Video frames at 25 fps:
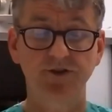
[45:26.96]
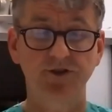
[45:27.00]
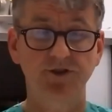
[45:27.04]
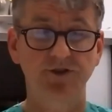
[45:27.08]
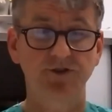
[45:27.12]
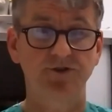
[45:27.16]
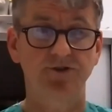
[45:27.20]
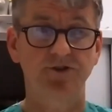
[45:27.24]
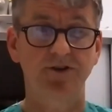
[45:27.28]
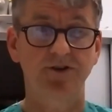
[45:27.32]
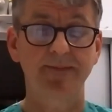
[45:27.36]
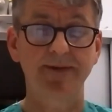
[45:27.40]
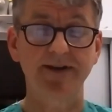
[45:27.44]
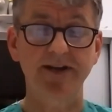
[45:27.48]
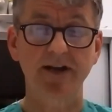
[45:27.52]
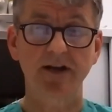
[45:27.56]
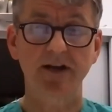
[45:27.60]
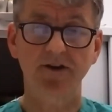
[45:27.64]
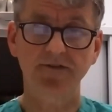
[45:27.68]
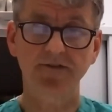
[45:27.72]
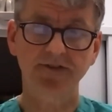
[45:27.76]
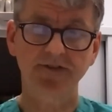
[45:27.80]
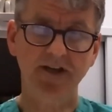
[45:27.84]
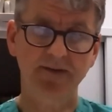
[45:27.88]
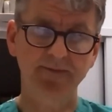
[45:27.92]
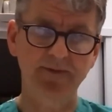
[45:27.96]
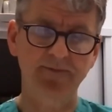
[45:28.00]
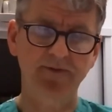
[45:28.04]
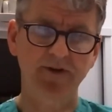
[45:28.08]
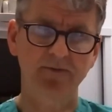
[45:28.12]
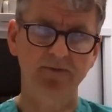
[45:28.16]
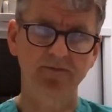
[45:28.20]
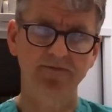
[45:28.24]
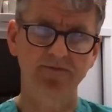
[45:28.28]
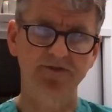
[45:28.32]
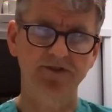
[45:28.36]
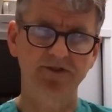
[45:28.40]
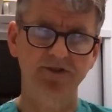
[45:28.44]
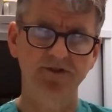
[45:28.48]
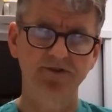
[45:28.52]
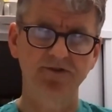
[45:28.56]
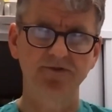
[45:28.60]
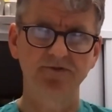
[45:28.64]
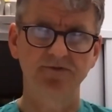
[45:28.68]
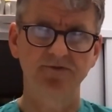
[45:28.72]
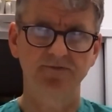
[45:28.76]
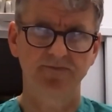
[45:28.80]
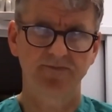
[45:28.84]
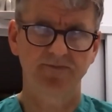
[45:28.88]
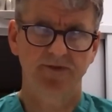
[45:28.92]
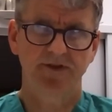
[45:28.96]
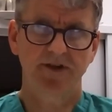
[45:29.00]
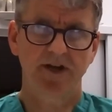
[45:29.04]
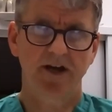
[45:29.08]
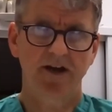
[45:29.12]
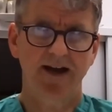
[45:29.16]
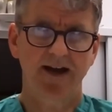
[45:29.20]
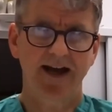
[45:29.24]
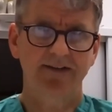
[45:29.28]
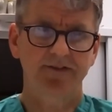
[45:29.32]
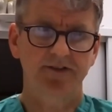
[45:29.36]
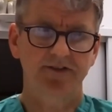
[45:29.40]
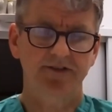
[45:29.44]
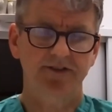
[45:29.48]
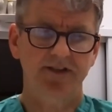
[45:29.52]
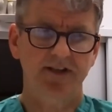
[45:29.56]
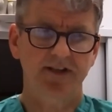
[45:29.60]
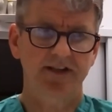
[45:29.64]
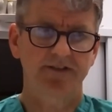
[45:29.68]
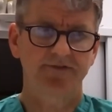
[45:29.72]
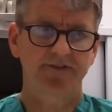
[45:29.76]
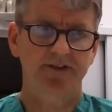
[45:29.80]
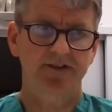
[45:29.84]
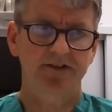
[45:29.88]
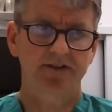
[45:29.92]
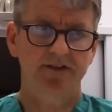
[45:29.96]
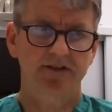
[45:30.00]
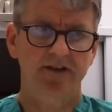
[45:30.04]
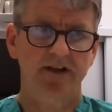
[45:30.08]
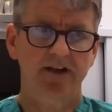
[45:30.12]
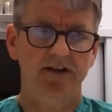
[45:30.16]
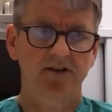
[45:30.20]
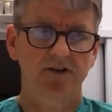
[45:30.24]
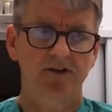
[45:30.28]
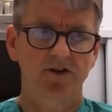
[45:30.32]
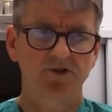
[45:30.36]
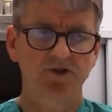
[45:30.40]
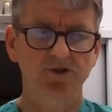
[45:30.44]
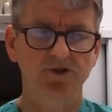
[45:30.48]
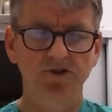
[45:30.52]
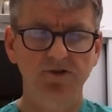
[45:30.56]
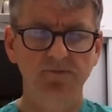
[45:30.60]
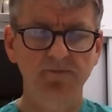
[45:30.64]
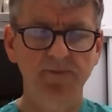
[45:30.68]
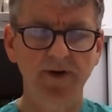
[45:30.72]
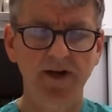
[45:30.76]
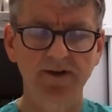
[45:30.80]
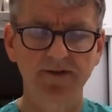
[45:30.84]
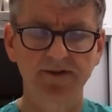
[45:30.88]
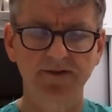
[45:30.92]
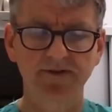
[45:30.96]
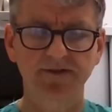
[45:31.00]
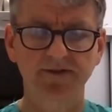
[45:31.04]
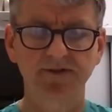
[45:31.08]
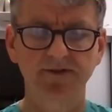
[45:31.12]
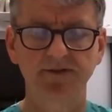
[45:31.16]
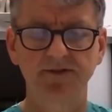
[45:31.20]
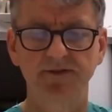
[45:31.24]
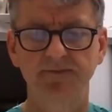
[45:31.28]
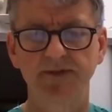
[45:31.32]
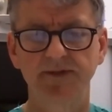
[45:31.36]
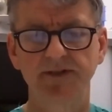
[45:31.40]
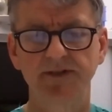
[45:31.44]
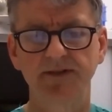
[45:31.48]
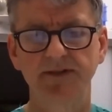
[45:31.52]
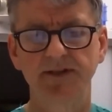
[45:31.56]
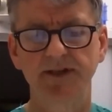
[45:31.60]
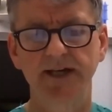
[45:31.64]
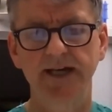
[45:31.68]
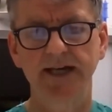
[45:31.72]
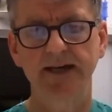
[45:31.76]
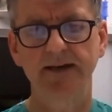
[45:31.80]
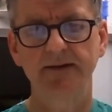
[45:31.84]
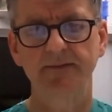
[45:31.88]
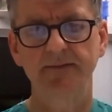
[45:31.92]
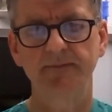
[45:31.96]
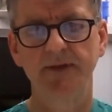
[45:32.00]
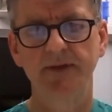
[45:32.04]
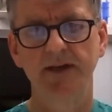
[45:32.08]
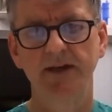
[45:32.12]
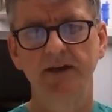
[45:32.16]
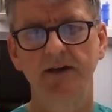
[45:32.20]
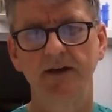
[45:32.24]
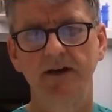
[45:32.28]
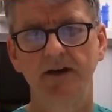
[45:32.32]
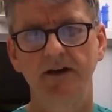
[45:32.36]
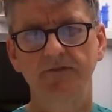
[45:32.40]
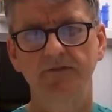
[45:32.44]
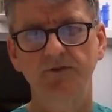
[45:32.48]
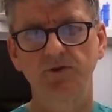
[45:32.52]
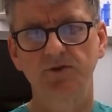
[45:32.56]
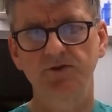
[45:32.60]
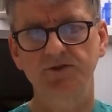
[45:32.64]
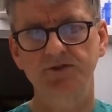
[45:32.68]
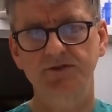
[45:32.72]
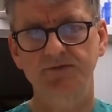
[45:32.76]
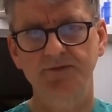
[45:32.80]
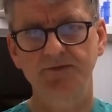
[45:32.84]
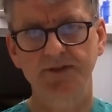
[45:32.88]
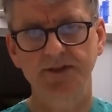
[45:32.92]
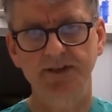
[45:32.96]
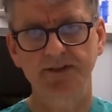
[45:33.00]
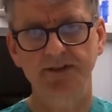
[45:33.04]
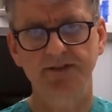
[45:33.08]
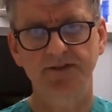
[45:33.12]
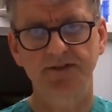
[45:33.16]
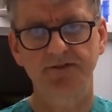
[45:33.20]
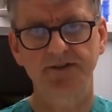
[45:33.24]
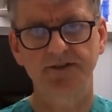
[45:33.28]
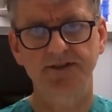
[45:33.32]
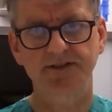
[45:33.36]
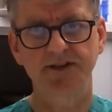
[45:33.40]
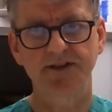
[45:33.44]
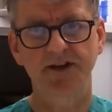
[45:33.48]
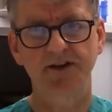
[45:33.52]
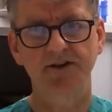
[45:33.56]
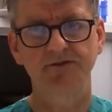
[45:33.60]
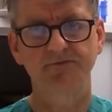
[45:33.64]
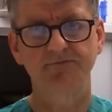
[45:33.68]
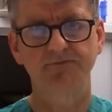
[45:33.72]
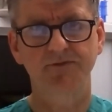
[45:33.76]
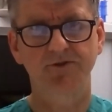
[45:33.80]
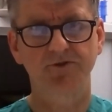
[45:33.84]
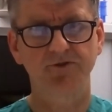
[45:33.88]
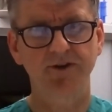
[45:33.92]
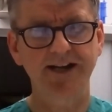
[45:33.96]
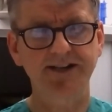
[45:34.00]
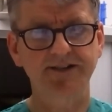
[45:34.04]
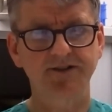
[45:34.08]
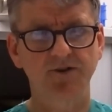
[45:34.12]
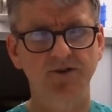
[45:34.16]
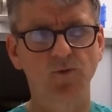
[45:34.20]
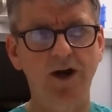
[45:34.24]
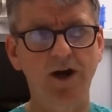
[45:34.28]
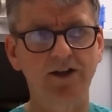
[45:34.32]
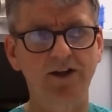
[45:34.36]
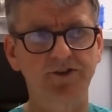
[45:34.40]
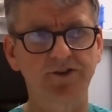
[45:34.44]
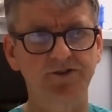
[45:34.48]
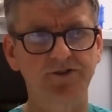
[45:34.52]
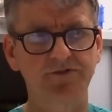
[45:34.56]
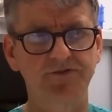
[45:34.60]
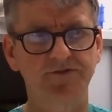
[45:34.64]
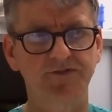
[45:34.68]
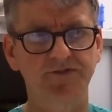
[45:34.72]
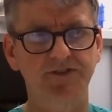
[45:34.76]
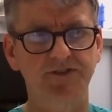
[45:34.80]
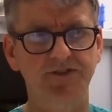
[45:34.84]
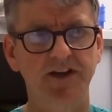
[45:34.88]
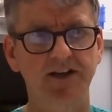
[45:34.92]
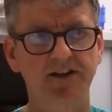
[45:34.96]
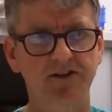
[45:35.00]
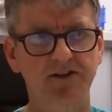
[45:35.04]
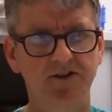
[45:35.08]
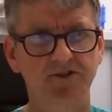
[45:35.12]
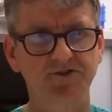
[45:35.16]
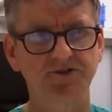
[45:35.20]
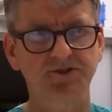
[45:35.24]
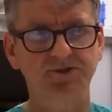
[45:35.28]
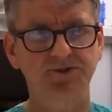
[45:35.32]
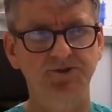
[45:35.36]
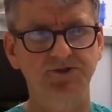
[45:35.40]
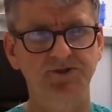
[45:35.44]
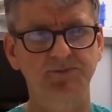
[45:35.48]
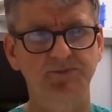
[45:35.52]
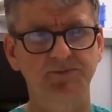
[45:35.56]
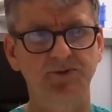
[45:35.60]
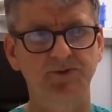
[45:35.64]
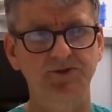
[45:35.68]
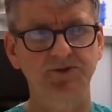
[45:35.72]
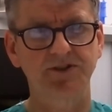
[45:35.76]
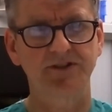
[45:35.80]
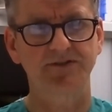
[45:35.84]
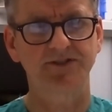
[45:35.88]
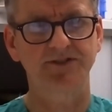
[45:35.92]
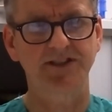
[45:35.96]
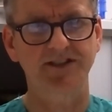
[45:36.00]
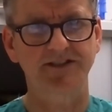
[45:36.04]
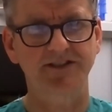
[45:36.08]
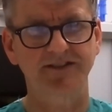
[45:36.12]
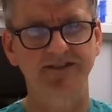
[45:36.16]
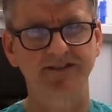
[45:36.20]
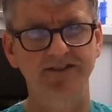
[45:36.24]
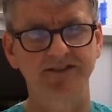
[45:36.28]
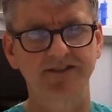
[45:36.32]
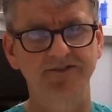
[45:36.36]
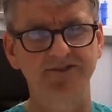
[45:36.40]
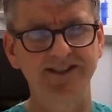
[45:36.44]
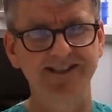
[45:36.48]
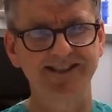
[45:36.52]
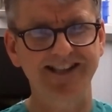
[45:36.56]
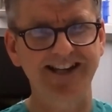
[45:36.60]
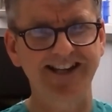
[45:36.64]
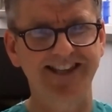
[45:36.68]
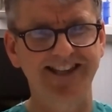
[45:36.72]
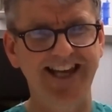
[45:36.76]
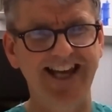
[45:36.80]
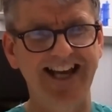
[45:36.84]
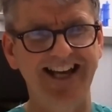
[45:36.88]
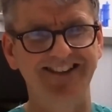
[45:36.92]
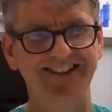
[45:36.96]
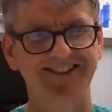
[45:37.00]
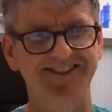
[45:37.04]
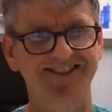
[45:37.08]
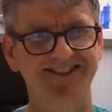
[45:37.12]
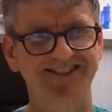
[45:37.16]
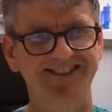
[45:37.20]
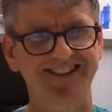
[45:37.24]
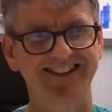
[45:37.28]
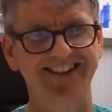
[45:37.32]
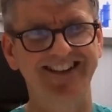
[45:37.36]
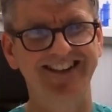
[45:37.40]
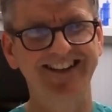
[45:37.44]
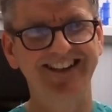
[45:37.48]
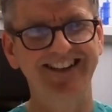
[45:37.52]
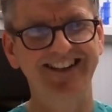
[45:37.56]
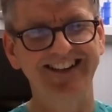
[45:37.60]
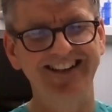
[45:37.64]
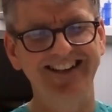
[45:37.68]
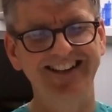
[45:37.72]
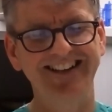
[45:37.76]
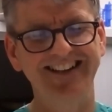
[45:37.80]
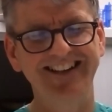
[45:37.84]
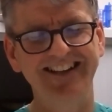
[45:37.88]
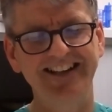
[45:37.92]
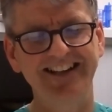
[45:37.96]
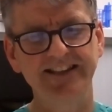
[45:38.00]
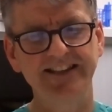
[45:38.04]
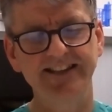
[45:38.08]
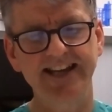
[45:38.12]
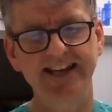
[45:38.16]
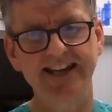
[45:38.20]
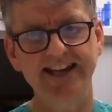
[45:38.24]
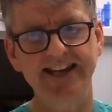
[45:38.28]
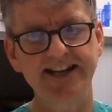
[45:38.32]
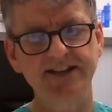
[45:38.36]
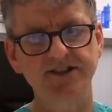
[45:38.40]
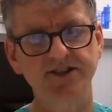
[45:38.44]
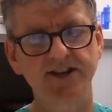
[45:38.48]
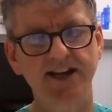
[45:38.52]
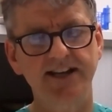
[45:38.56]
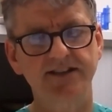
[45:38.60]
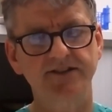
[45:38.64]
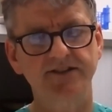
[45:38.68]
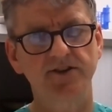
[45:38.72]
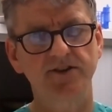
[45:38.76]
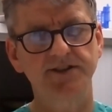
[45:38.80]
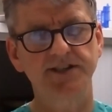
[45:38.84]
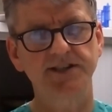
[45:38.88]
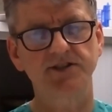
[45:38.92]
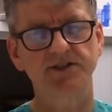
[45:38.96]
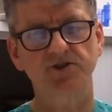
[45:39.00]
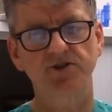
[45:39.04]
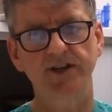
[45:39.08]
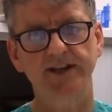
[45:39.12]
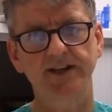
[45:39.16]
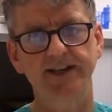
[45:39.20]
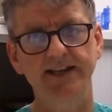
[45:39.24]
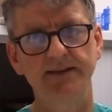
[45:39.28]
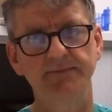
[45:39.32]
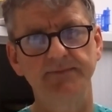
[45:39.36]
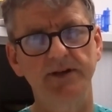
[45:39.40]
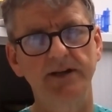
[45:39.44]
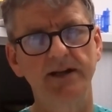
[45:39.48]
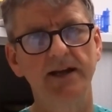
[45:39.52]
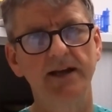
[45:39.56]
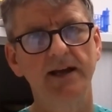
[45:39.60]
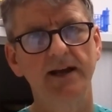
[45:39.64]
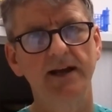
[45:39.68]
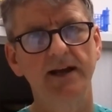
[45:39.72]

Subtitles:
for sure. I mean, a lot of tummy problems do, you know, have a significant psychological component to them. And of course, there is no greater wealth of psychological support services than there is anything else in the NHS. So it is tricky. But